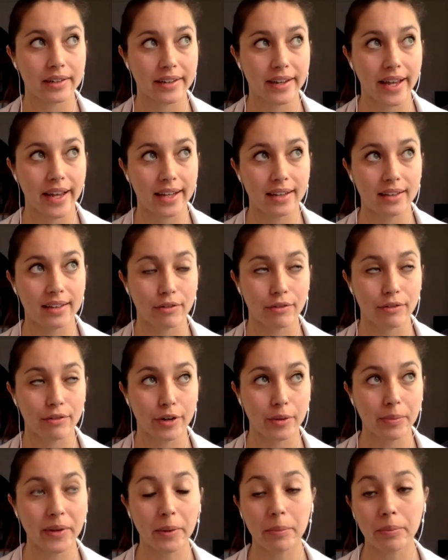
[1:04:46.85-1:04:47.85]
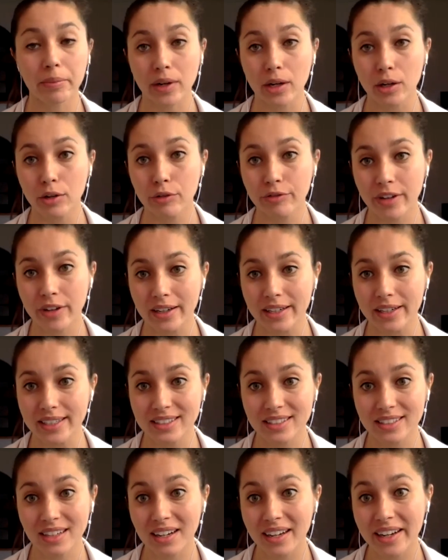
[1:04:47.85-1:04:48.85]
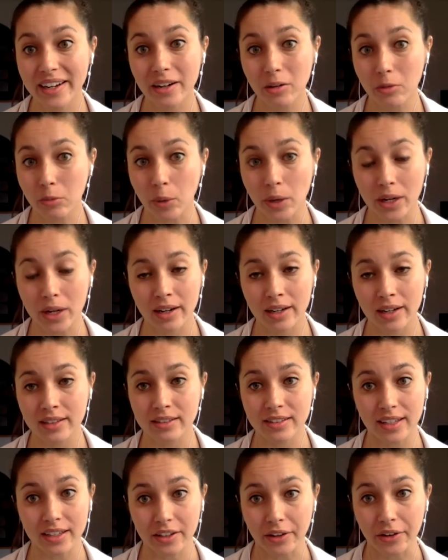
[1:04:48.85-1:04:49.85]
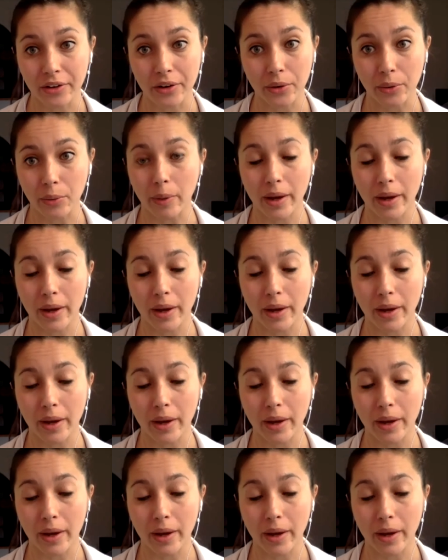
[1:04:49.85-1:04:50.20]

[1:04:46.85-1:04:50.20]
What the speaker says: that from your profile it's clear what it is that you do,